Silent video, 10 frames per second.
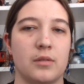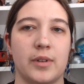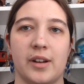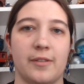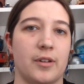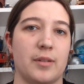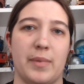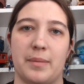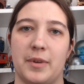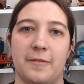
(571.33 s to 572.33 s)
whatever it
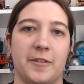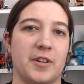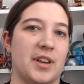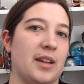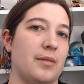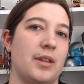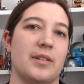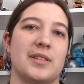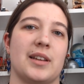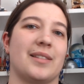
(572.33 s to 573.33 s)
might be for your kid,
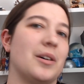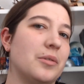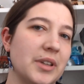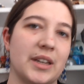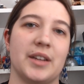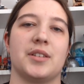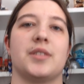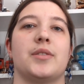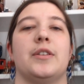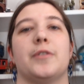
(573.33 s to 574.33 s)
whether it's like
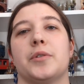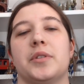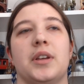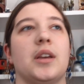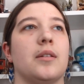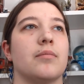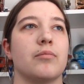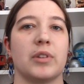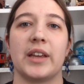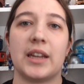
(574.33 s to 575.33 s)
loneliness, difficulty
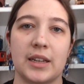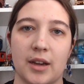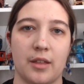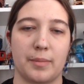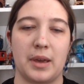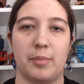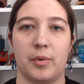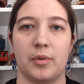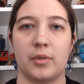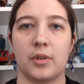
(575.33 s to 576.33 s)
relating to other
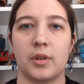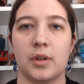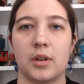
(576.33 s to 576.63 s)
people,